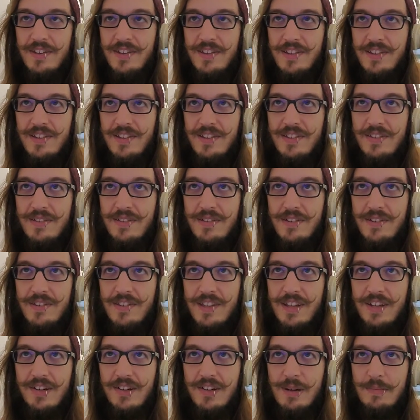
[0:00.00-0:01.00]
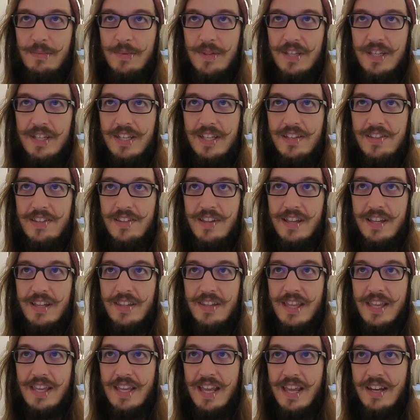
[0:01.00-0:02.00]
as as soon as they corrupt the kids, they
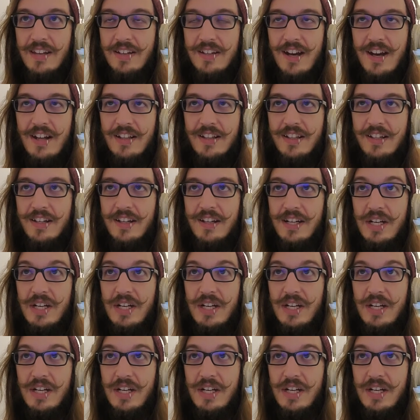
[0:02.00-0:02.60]
gain color,